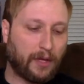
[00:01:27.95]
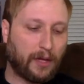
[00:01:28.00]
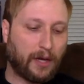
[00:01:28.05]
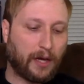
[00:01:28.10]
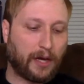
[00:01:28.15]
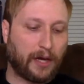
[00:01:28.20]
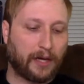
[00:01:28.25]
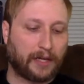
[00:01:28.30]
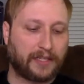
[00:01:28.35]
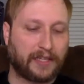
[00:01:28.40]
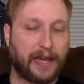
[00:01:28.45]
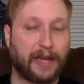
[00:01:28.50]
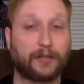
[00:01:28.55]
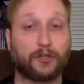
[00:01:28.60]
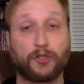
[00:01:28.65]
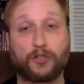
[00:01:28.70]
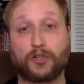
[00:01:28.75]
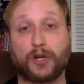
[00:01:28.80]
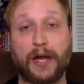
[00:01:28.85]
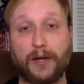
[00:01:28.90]
Because uh, I
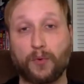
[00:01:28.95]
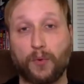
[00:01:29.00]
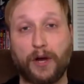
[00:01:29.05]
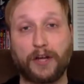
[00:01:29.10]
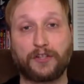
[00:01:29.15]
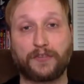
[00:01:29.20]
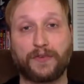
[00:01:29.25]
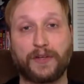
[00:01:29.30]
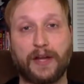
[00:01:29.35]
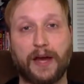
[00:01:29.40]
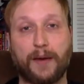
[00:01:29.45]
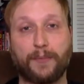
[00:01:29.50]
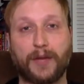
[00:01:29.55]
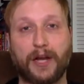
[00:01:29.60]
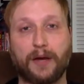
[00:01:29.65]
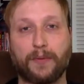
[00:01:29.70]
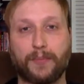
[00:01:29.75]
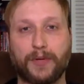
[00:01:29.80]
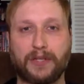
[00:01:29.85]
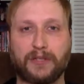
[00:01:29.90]
actually tried to watch
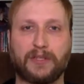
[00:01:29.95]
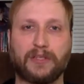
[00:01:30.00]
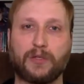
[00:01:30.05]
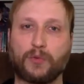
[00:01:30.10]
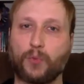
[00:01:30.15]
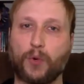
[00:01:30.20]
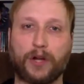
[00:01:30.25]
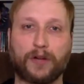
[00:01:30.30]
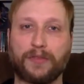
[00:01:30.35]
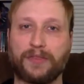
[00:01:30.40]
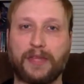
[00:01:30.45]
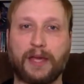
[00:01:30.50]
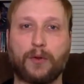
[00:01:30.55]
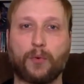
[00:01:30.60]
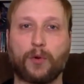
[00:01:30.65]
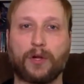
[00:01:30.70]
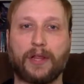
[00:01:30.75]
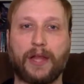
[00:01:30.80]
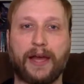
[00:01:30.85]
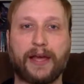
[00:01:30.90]
Phenomena, but it's this weird thing
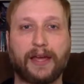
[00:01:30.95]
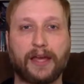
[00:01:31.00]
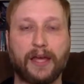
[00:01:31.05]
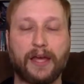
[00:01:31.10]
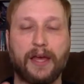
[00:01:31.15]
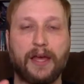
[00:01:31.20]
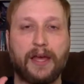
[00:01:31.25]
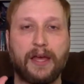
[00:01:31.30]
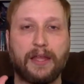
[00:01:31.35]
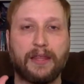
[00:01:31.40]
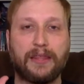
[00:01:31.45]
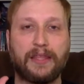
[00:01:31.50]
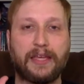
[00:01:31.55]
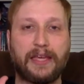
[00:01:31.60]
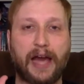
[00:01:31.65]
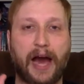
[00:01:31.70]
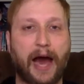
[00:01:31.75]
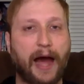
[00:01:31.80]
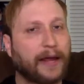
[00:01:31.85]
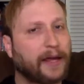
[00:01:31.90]
where like
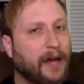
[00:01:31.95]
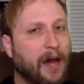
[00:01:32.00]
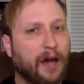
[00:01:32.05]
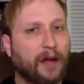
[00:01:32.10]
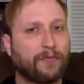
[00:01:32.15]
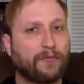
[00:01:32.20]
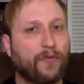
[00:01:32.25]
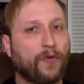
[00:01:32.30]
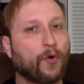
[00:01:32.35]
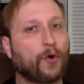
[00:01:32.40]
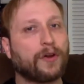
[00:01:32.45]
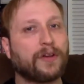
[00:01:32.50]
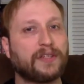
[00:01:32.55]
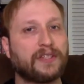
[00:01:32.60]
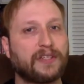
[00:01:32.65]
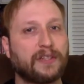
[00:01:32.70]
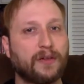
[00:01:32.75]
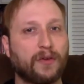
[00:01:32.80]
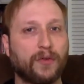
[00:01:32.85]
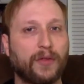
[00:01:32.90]
the icon for it
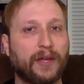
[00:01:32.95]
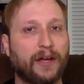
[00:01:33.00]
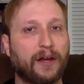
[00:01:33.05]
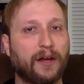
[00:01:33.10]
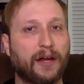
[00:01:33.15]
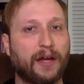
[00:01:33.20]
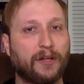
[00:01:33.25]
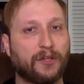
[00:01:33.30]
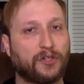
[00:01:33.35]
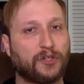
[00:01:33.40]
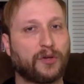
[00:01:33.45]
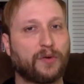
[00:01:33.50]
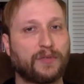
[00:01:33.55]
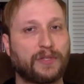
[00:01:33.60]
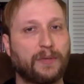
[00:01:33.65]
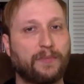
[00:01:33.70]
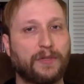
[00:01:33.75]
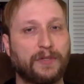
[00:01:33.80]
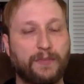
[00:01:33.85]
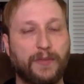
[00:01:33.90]
is still there and it shows
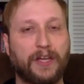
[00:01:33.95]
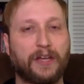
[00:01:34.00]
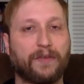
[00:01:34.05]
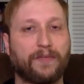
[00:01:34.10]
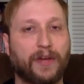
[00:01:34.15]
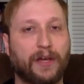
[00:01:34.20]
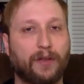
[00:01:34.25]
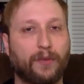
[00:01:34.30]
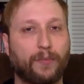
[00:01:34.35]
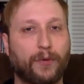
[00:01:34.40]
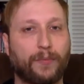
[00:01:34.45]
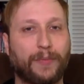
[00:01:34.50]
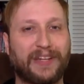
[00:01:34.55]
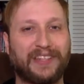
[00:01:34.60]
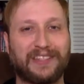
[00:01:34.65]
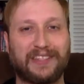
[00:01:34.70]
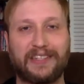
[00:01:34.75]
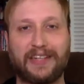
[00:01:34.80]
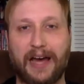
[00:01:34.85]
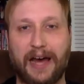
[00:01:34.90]
up as being available, but
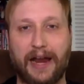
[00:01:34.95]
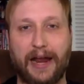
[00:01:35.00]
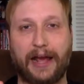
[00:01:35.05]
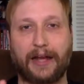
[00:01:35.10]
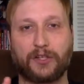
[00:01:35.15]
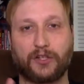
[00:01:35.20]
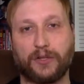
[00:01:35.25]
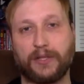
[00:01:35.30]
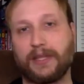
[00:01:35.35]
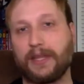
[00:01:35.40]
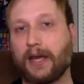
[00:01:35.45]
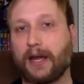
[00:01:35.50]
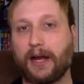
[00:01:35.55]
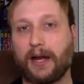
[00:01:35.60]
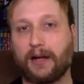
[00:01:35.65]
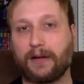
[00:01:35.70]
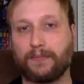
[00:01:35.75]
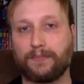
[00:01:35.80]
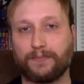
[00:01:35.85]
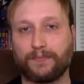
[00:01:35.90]
it's not actually
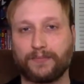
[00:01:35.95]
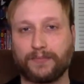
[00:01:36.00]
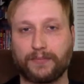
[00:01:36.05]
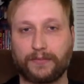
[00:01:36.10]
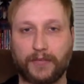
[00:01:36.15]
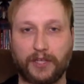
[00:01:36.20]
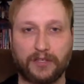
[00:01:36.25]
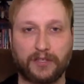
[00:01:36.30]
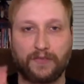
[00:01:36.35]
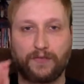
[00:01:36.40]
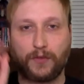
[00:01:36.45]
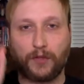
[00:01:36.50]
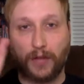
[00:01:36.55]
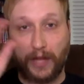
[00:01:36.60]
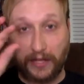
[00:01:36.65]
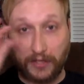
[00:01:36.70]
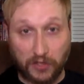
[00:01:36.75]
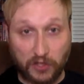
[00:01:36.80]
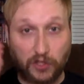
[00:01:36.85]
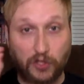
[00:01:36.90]
there. Because if you
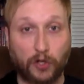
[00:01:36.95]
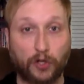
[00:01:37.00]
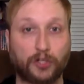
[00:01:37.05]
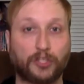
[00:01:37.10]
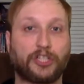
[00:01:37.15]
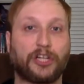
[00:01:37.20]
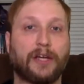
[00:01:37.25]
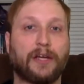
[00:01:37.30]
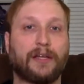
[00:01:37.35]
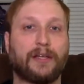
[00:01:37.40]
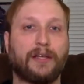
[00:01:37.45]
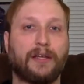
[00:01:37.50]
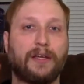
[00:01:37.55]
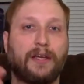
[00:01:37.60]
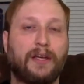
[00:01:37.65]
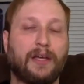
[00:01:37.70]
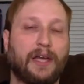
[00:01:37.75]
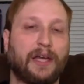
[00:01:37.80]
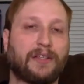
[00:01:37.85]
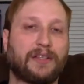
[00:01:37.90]
like search it,
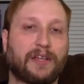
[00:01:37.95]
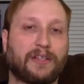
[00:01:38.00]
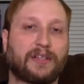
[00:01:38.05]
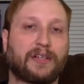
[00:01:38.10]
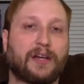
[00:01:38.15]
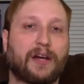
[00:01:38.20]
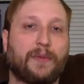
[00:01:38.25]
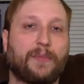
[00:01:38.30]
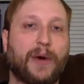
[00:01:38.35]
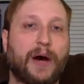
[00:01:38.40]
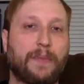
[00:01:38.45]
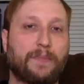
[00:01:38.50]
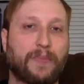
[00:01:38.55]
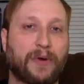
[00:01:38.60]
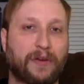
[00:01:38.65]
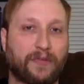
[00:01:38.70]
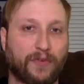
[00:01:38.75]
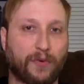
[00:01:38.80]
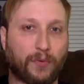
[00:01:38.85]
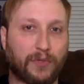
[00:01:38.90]
it doesn't come up.
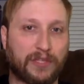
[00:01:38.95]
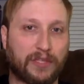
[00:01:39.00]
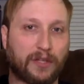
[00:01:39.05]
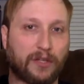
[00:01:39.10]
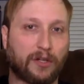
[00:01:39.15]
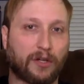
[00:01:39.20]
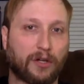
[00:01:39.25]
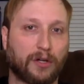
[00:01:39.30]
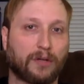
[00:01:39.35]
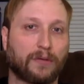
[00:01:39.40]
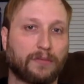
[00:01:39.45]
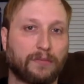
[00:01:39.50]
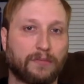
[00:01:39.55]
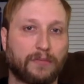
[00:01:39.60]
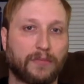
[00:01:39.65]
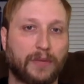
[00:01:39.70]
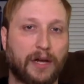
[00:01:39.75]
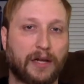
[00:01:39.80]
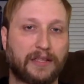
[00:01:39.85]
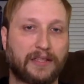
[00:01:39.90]
But if it was in your
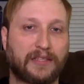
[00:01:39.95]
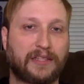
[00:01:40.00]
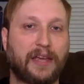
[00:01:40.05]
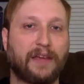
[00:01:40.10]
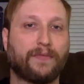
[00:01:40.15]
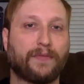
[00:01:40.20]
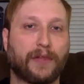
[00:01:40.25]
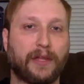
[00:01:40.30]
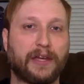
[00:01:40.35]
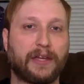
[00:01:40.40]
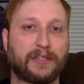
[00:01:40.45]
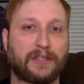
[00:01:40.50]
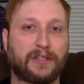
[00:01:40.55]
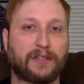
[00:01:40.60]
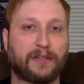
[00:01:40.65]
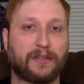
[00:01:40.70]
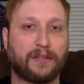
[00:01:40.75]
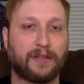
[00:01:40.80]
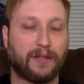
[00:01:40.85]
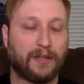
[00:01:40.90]
uh, save
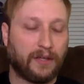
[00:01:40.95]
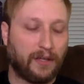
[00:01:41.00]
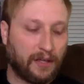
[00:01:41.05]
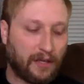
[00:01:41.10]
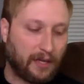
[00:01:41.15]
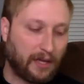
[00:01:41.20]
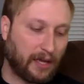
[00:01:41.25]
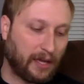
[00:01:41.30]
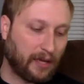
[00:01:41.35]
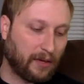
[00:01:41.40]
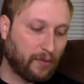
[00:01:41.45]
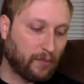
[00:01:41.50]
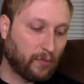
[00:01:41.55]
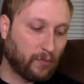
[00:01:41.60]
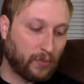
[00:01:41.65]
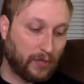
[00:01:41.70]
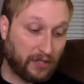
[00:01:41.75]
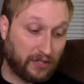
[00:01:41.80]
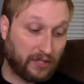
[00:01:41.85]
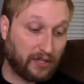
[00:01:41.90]
list, it
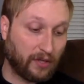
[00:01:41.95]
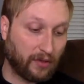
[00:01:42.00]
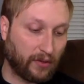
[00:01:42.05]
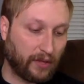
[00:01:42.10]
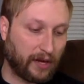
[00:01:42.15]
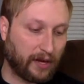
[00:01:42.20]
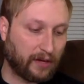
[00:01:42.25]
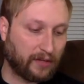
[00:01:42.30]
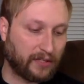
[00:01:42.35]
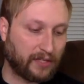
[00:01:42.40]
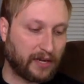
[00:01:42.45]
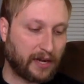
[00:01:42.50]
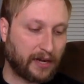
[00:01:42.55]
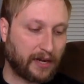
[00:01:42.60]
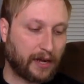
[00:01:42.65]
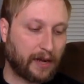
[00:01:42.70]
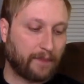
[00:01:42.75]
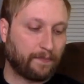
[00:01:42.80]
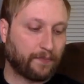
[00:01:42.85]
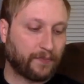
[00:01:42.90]
is still there as an
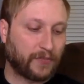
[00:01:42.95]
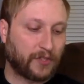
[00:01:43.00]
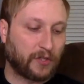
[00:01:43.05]
icon.